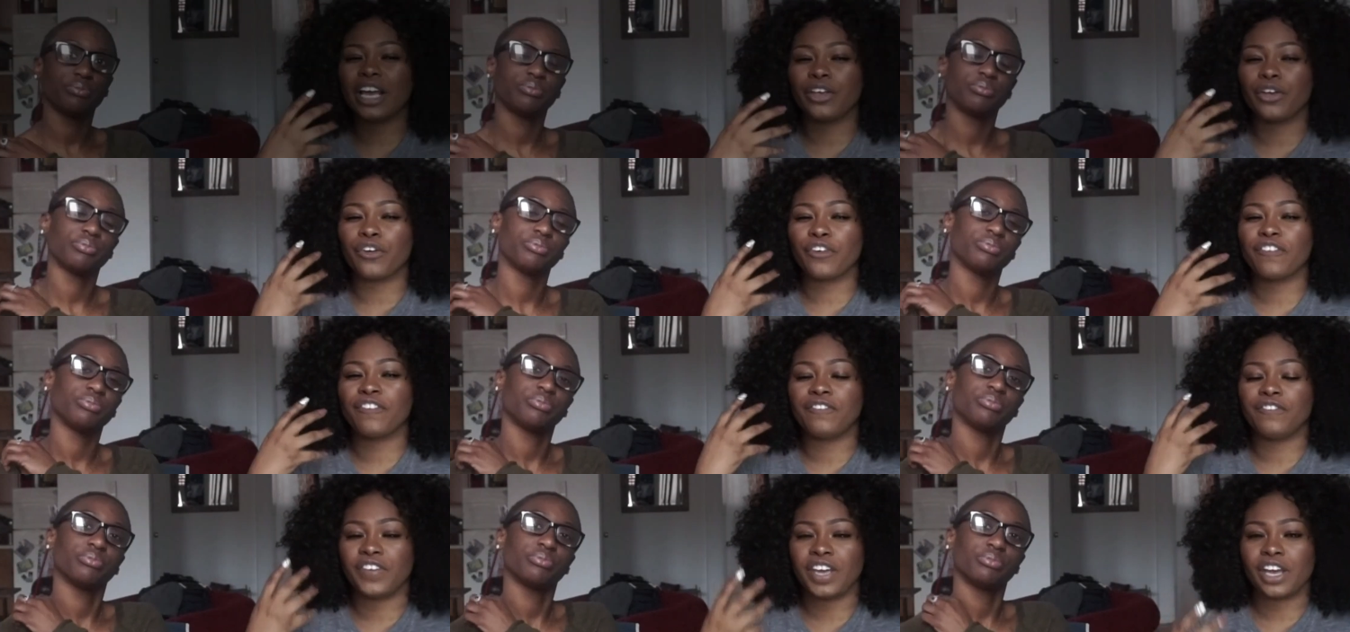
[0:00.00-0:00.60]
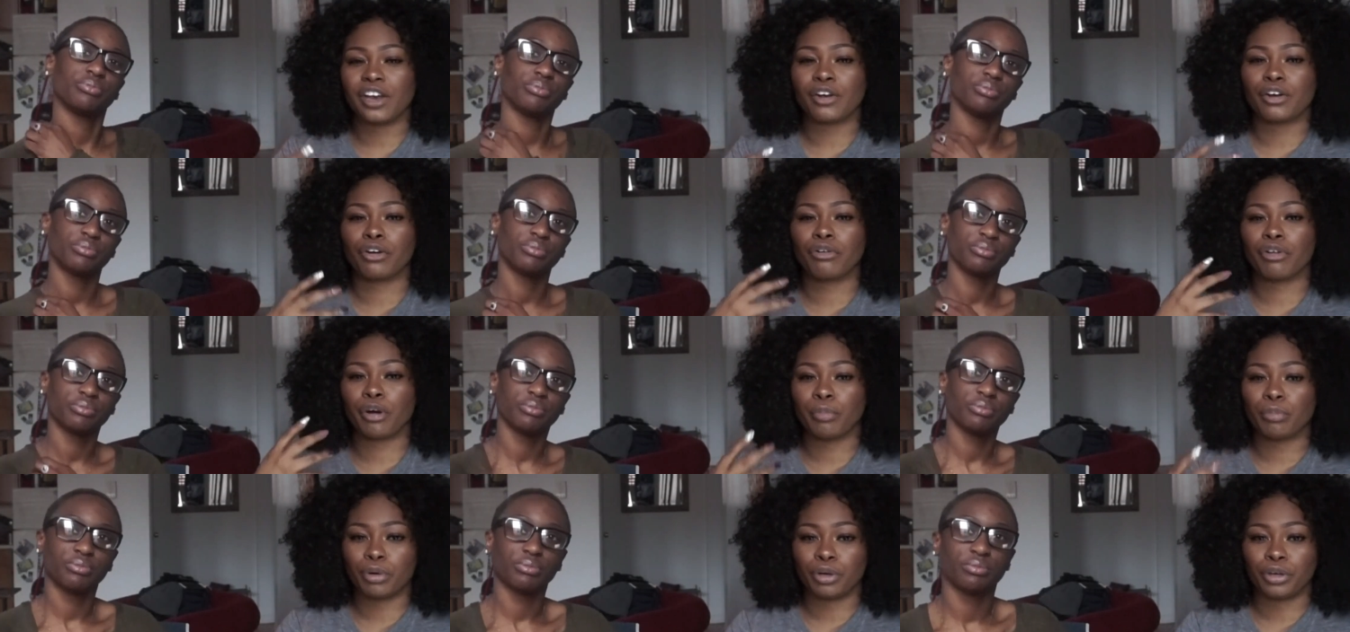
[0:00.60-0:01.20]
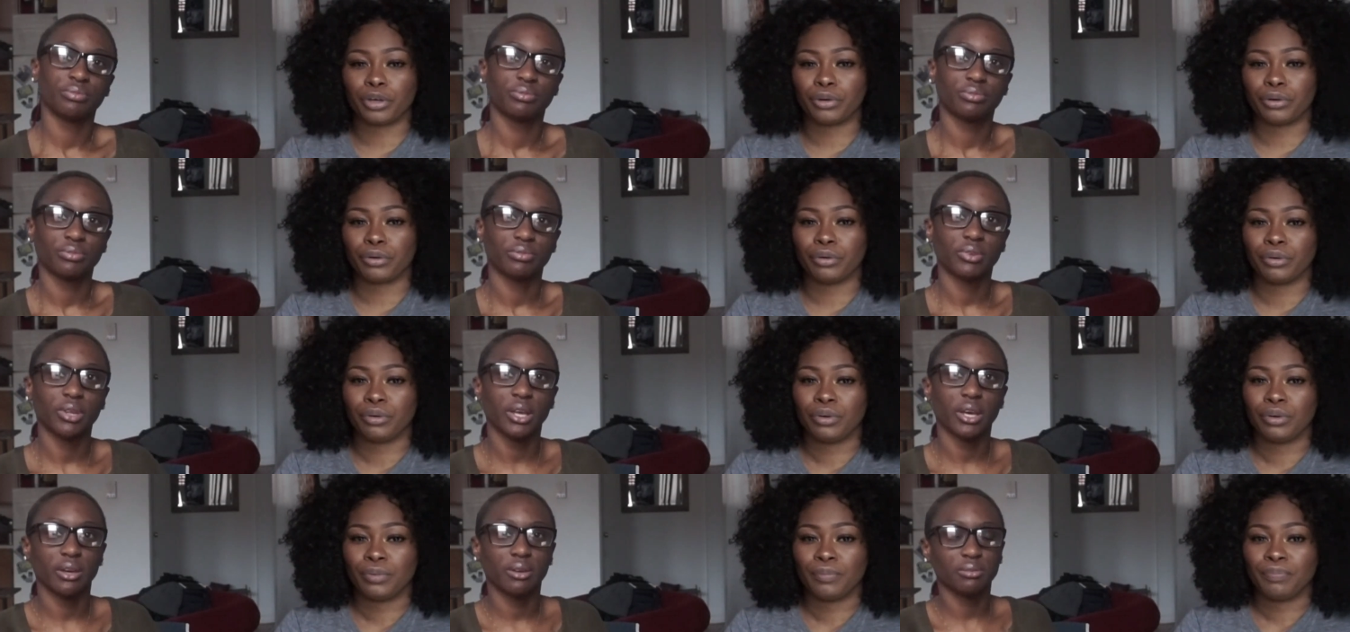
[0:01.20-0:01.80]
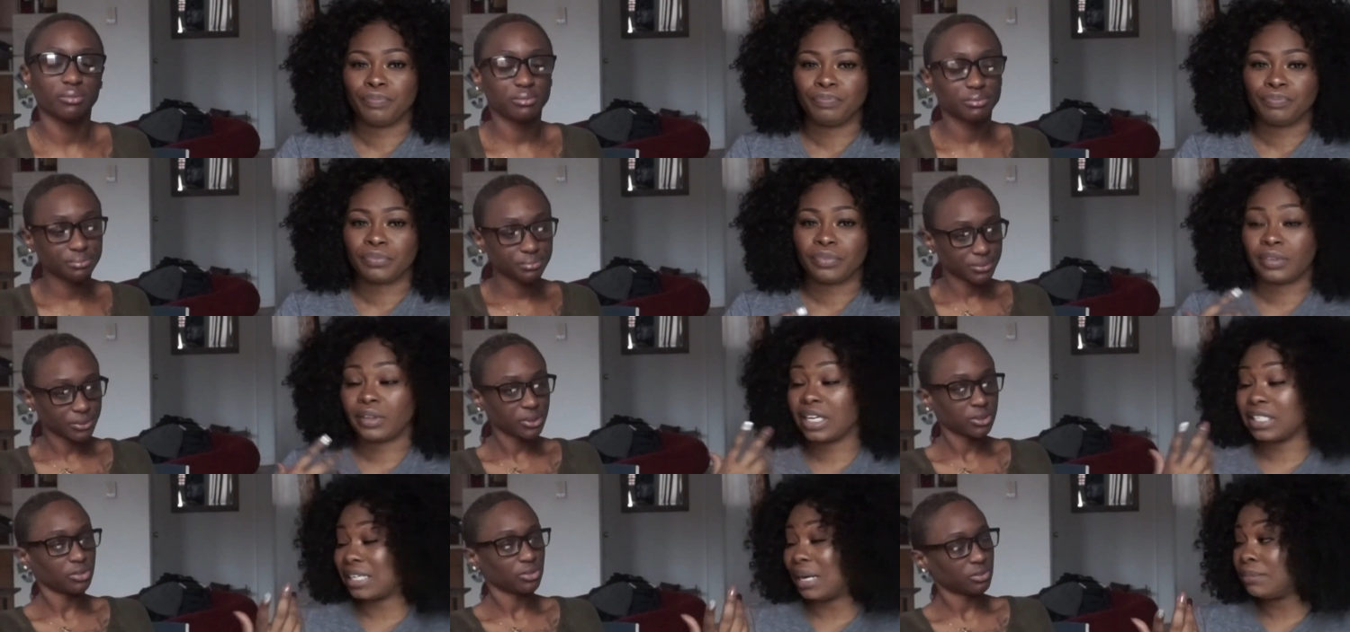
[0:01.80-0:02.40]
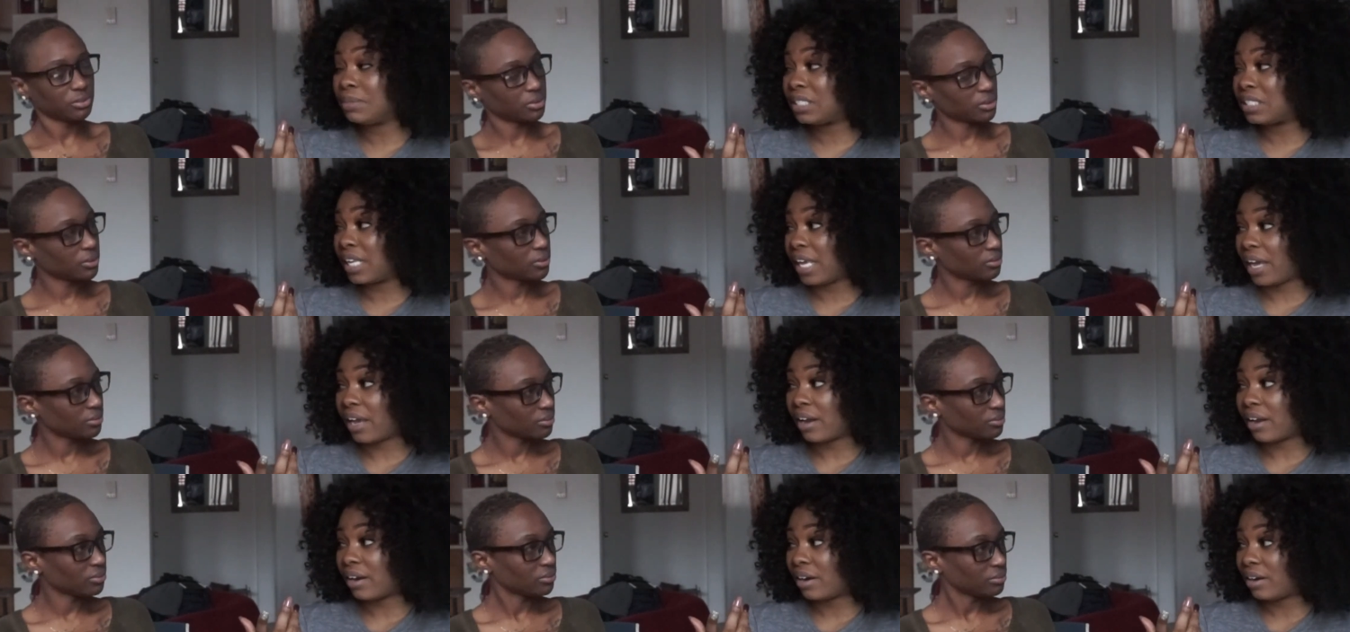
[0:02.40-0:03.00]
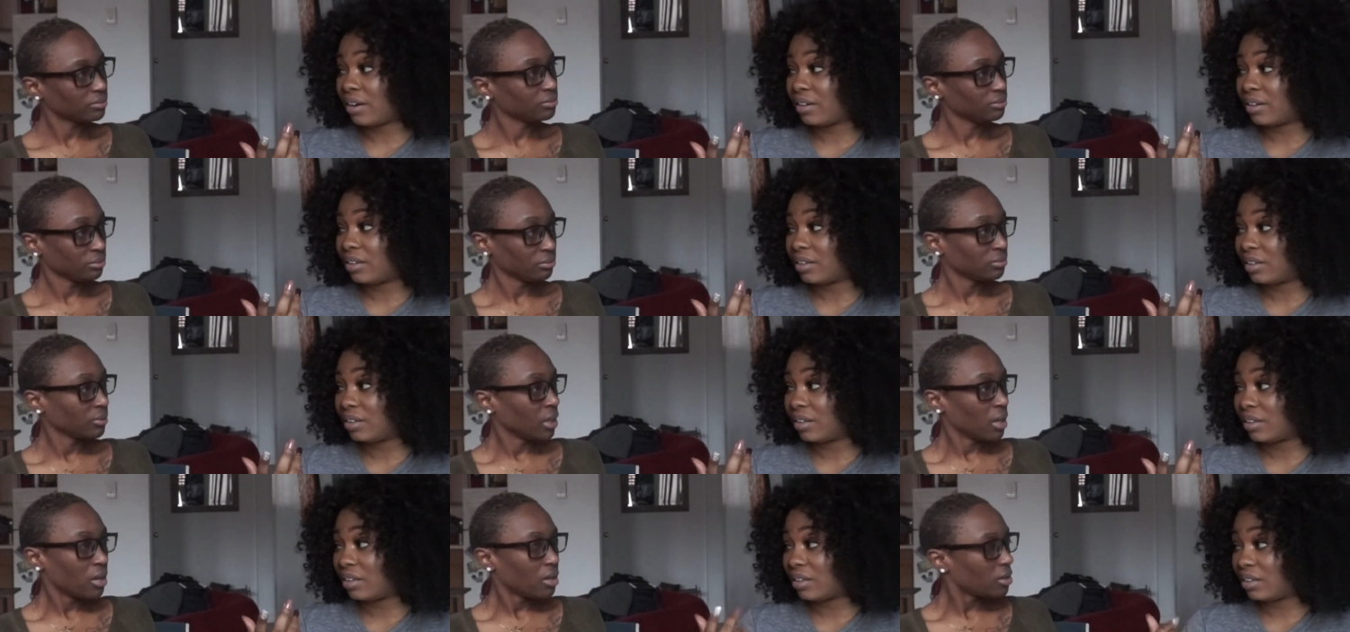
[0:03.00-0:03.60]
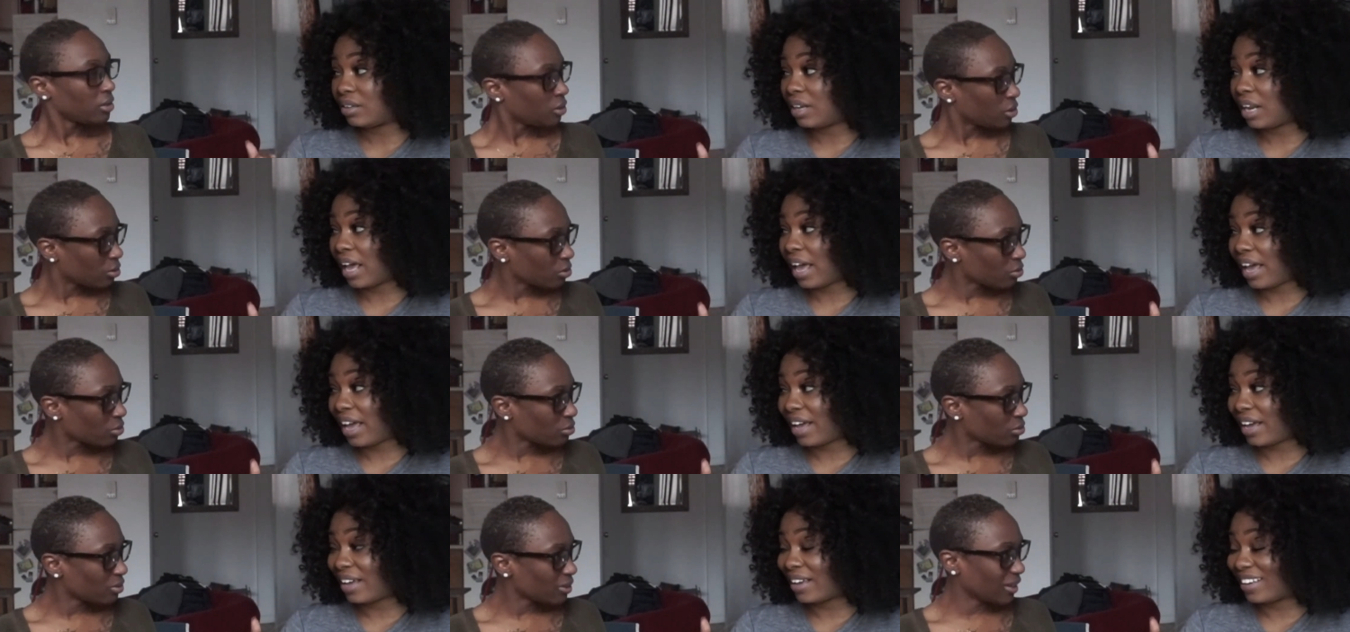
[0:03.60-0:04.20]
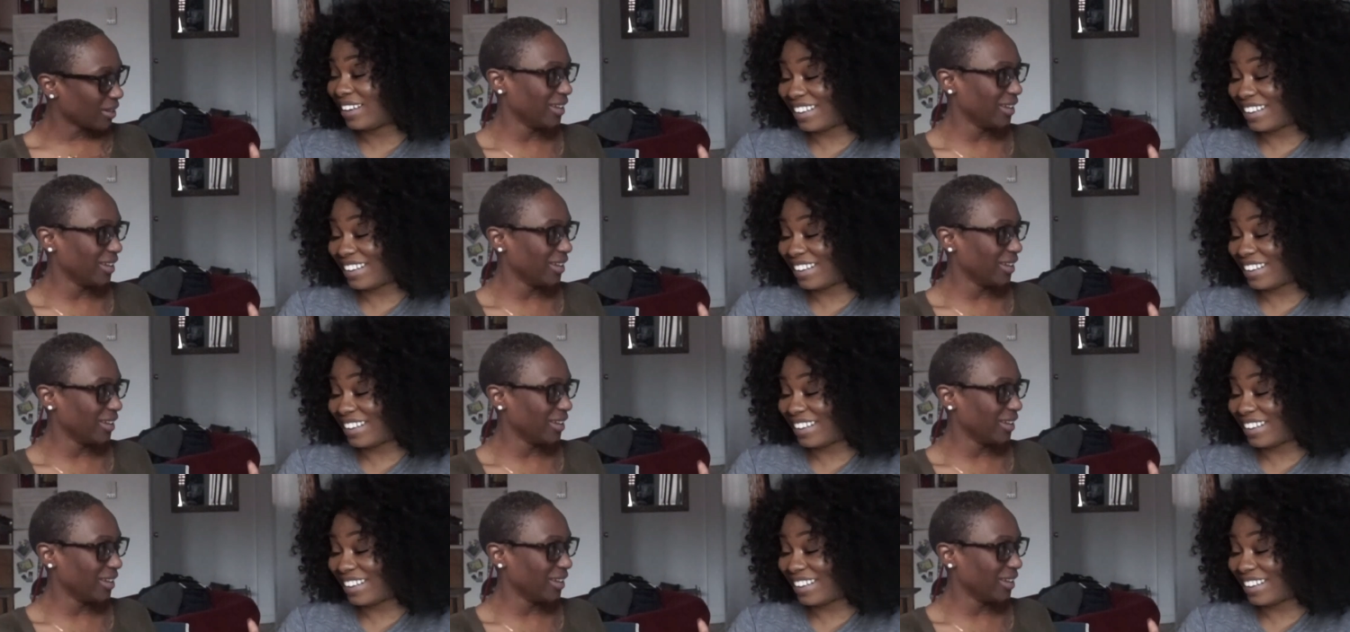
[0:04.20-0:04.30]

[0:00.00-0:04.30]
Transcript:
Speaker 1: let your fear cripple you. Yeah. Because I'm scared you. Like,